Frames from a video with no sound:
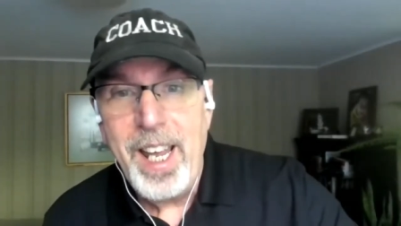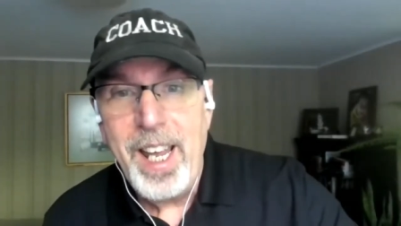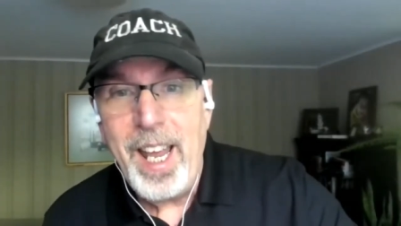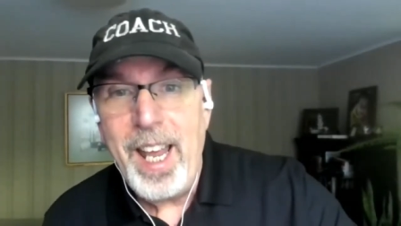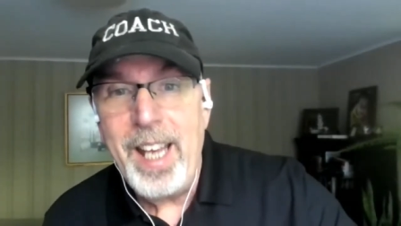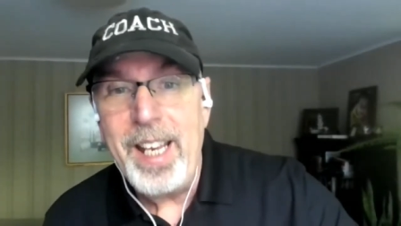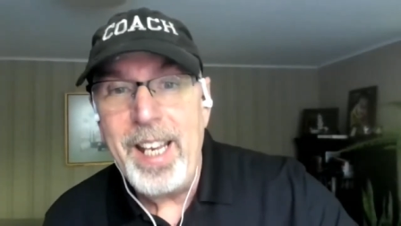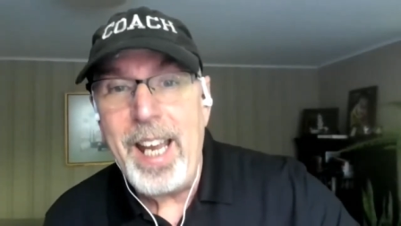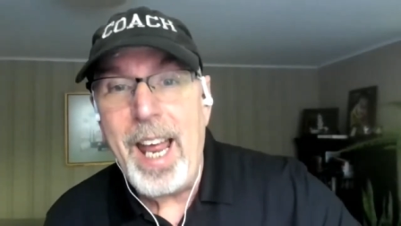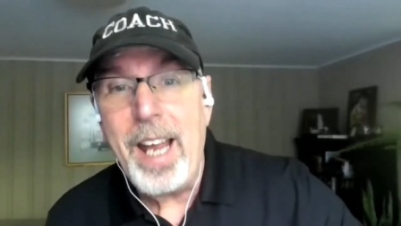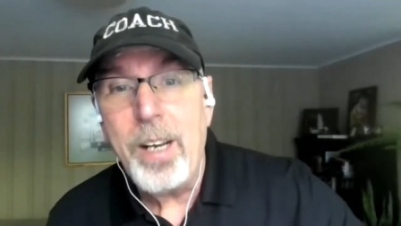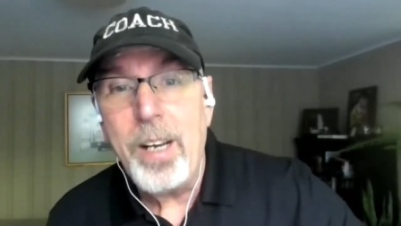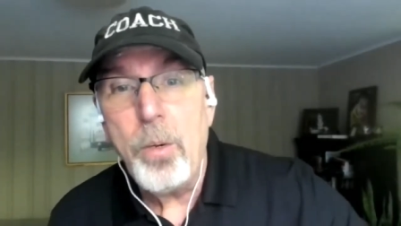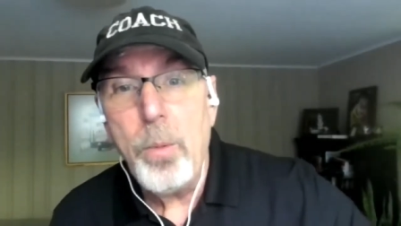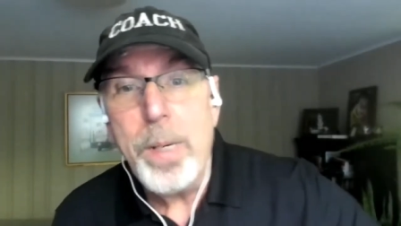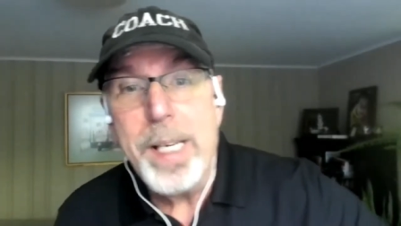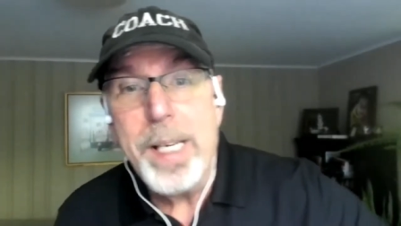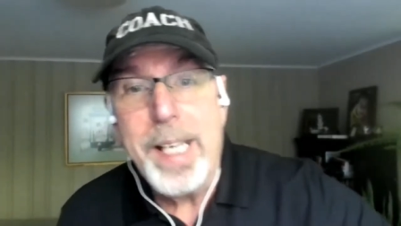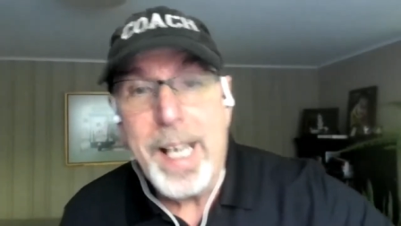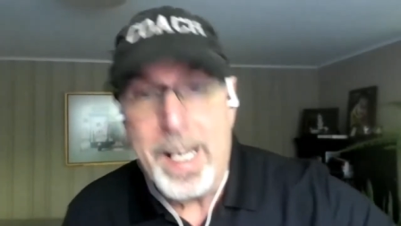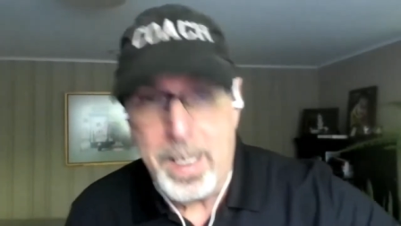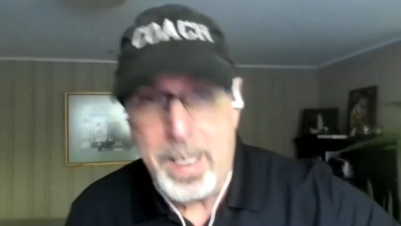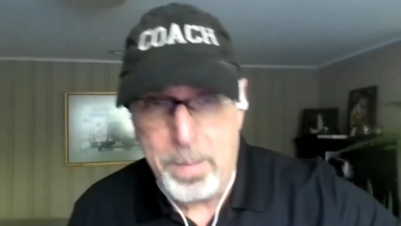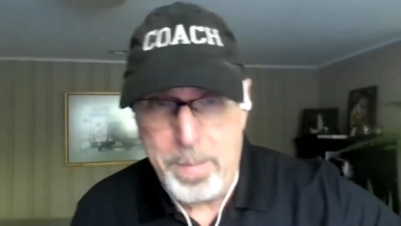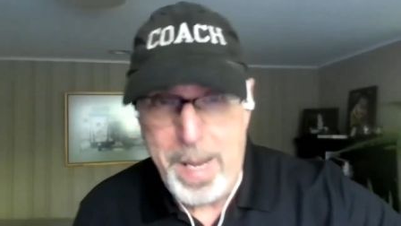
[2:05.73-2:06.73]
and how do we
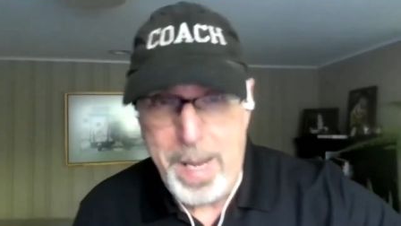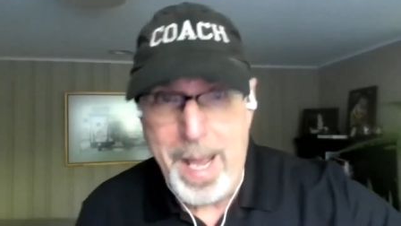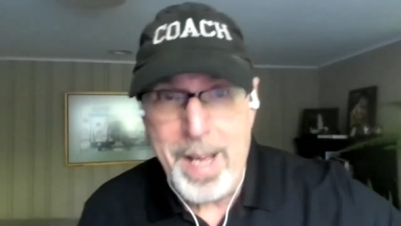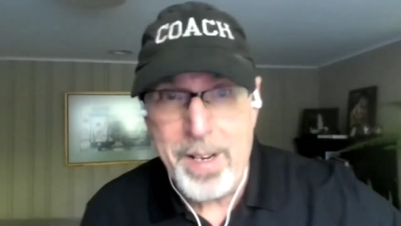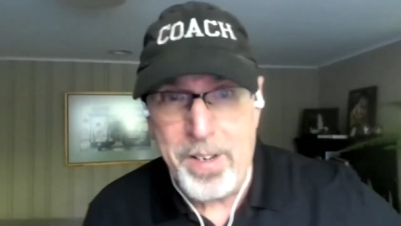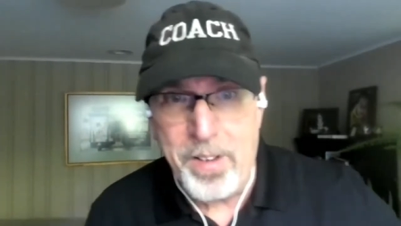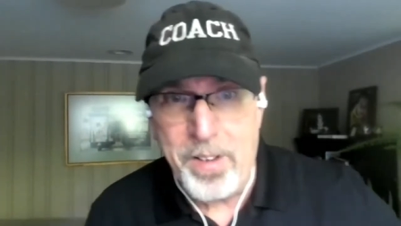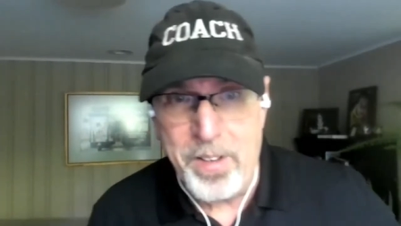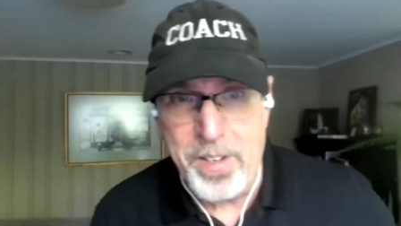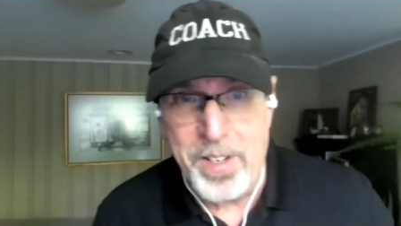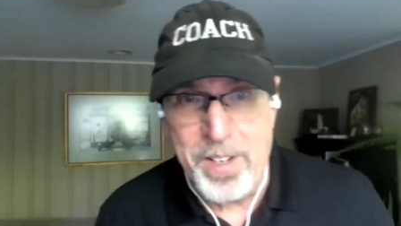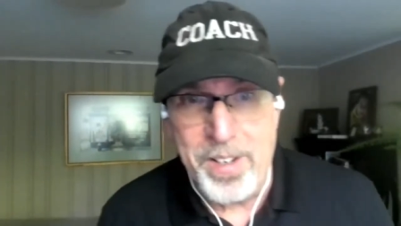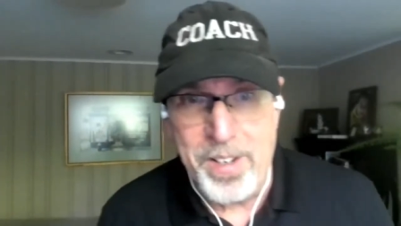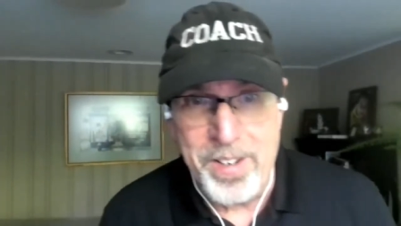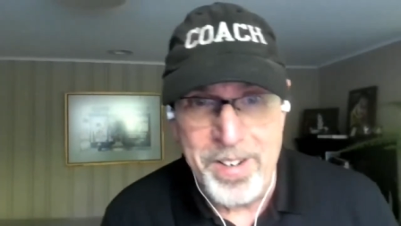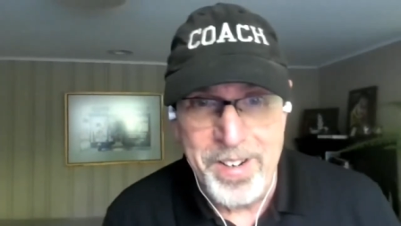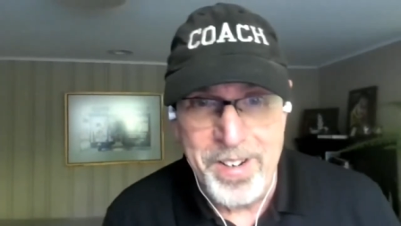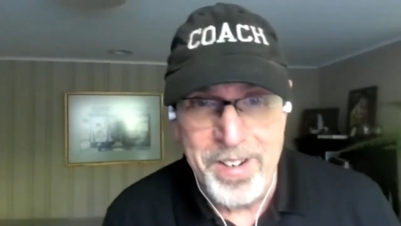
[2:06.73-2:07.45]
get them out of there?